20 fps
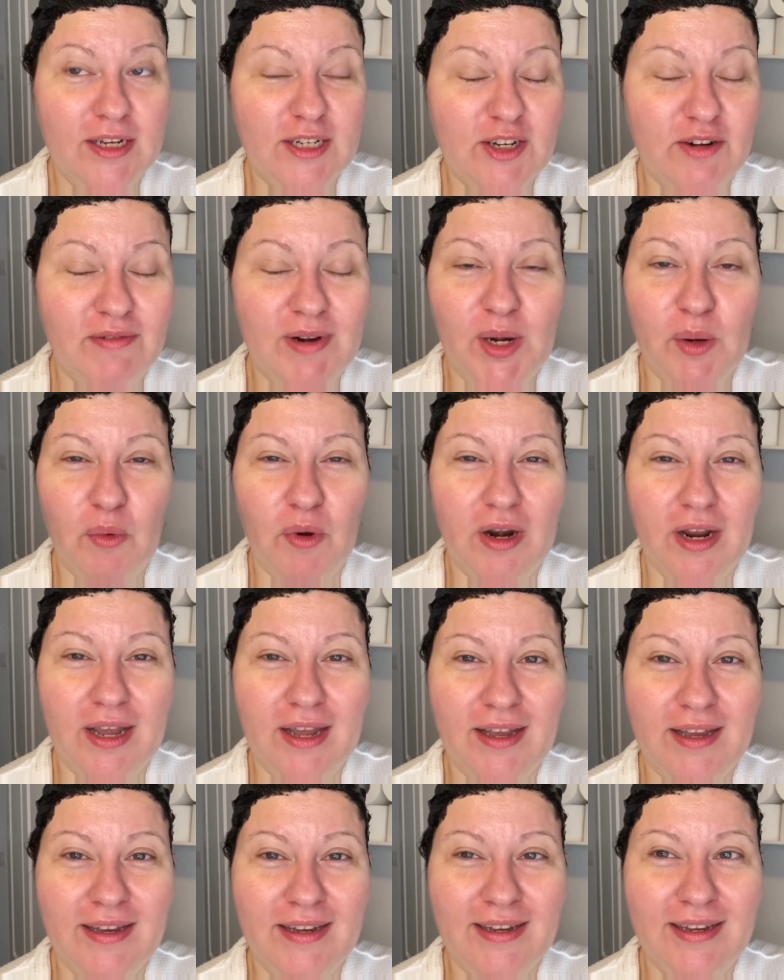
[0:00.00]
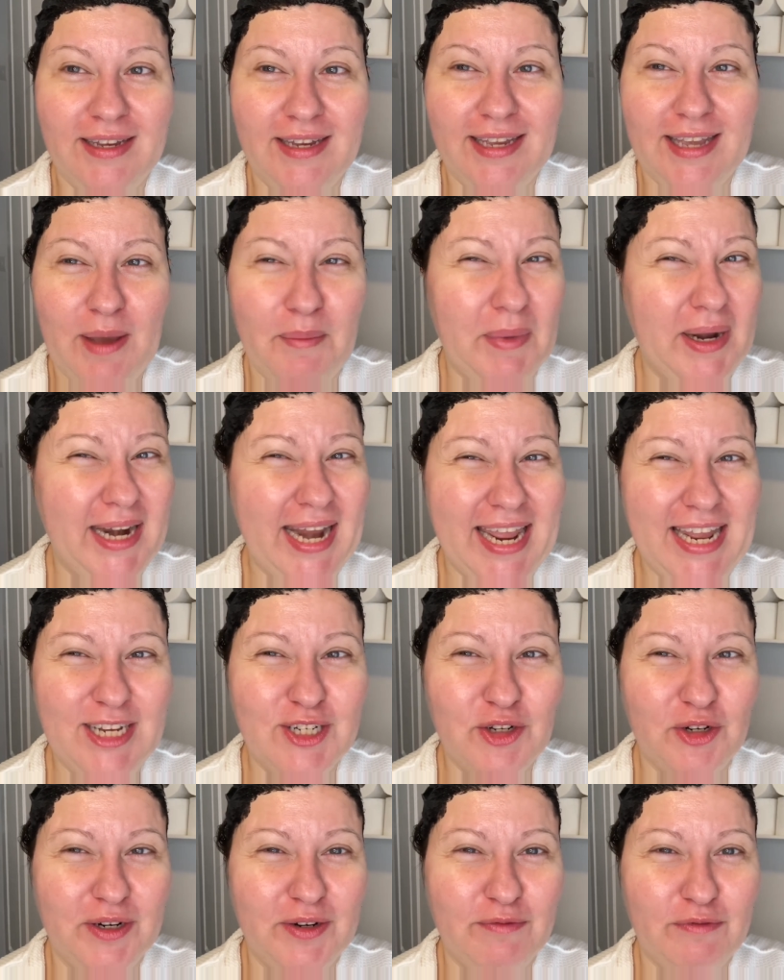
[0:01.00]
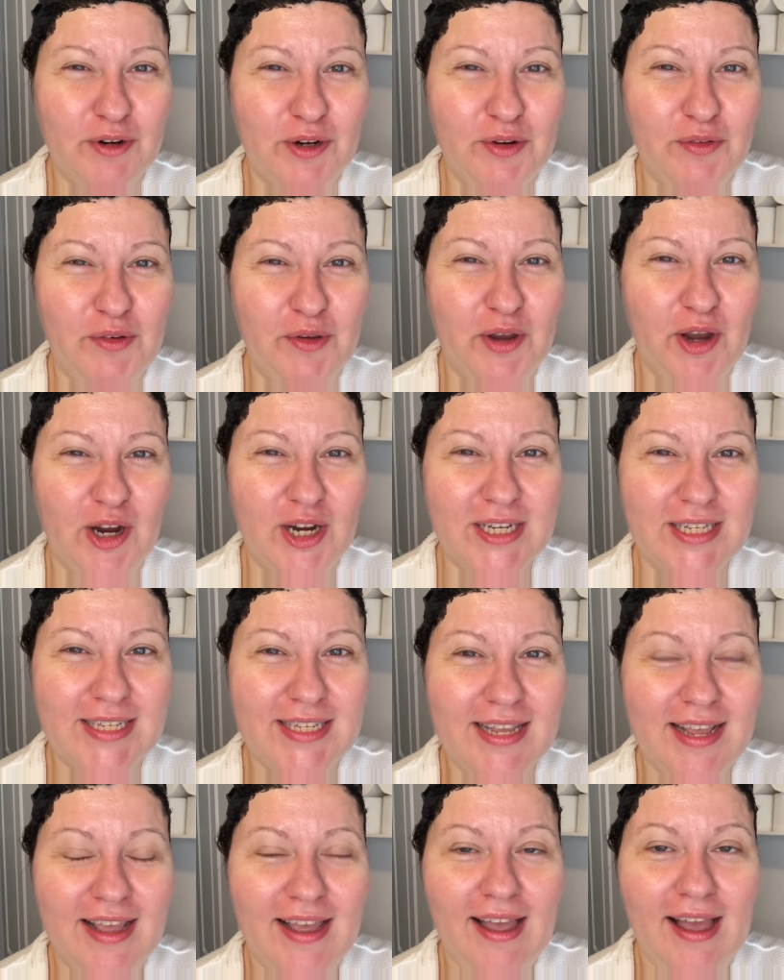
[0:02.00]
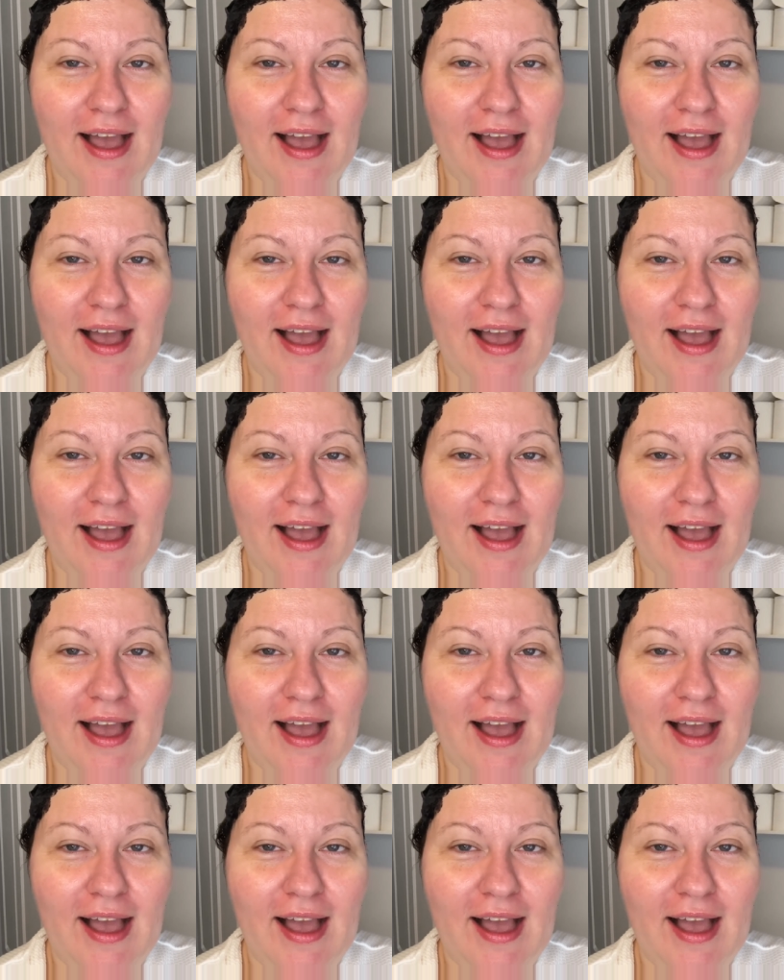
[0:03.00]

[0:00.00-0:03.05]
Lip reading: Don't really want to get my naked on in front of you guys.